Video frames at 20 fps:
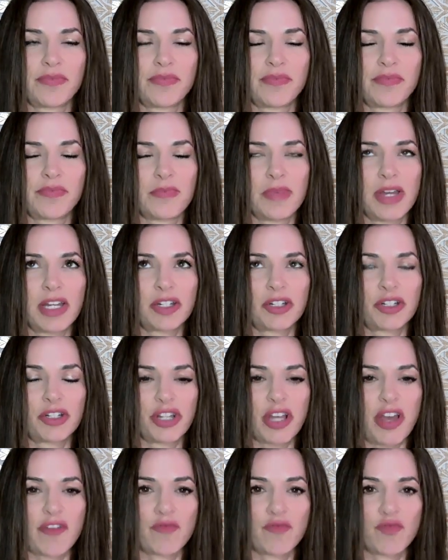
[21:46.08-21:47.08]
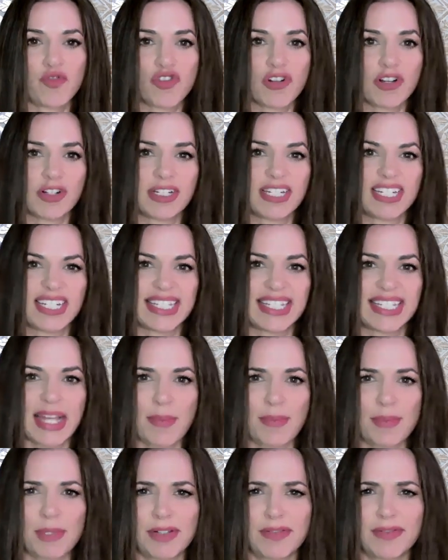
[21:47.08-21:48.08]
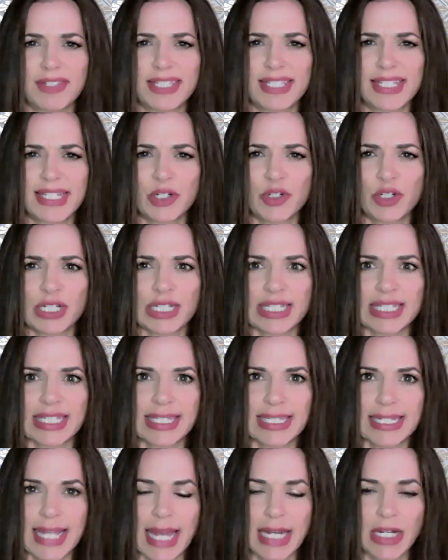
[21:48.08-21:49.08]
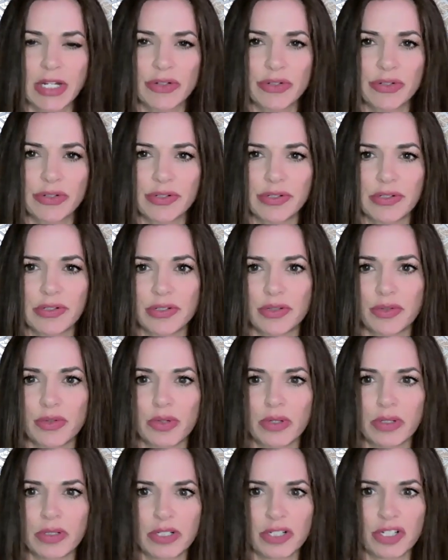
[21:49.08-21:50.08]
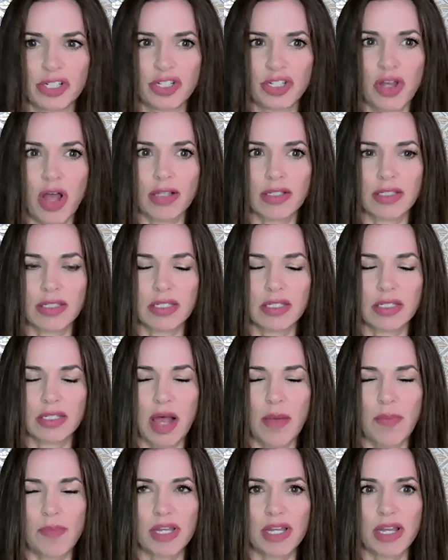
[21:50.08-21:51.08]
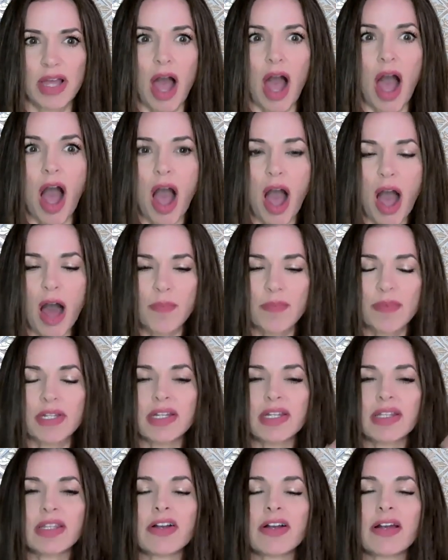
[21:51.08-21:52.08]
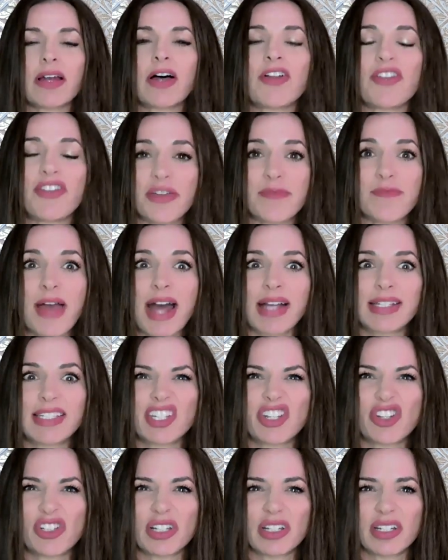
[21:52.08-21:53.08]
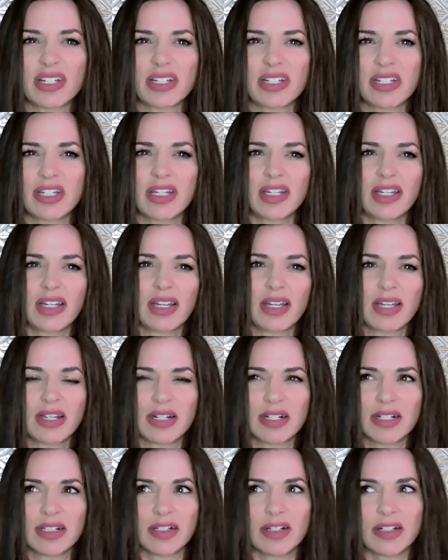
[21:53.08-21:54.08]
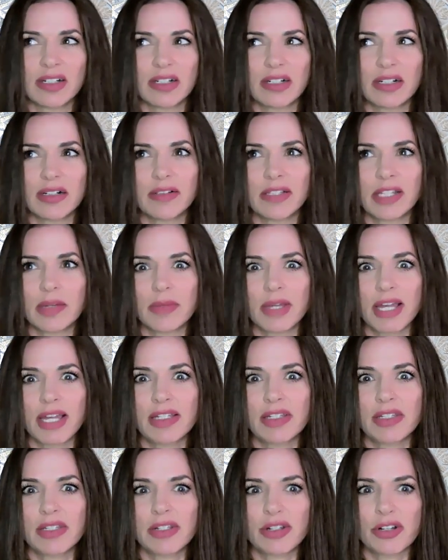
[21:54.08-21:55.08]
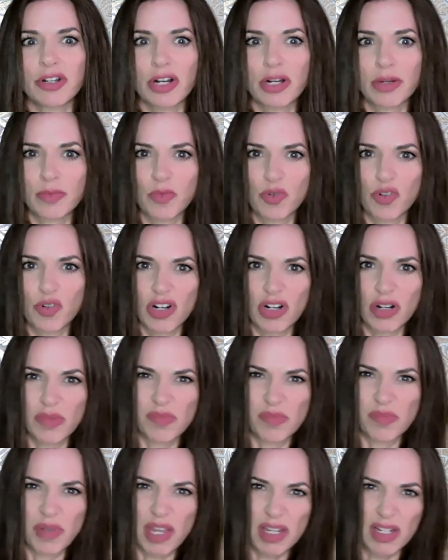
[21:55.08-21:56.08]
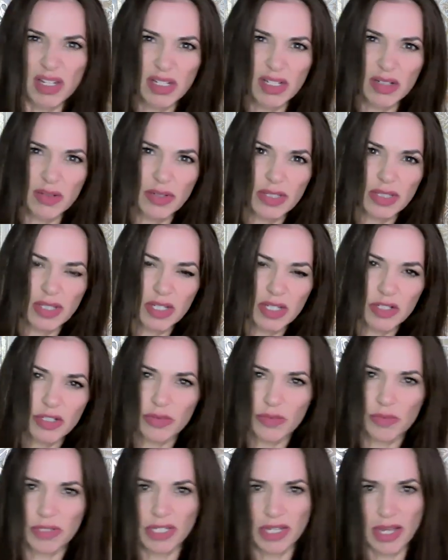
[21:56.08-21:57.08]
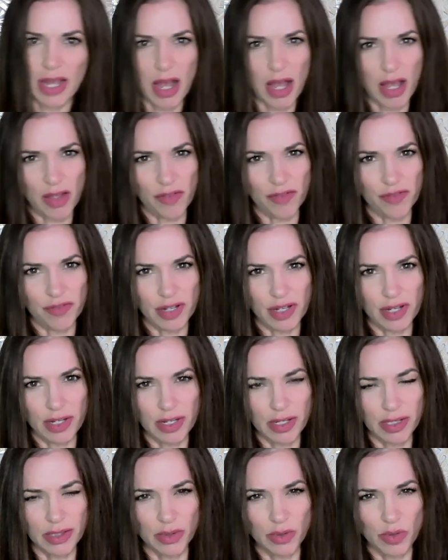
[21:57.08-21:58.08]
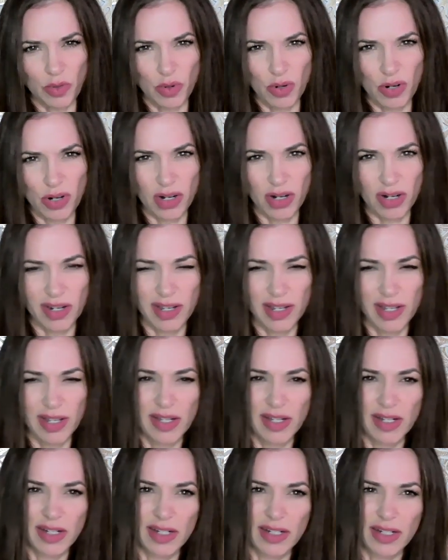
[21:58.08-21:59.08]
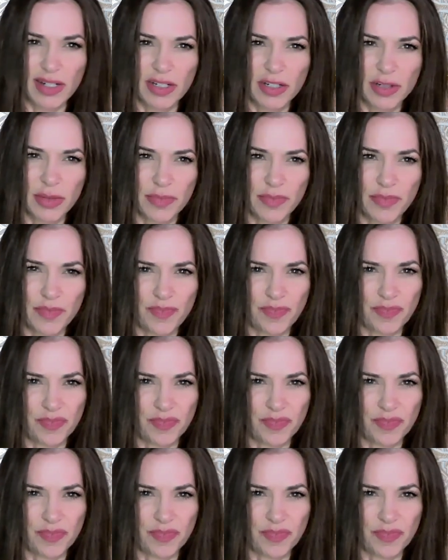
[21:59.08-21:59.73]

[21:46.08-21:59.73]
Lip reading: men could have more deceptive secret scandals or just not stepping up into their healthy masculinity, they may turn more beta when they should be alpha, or the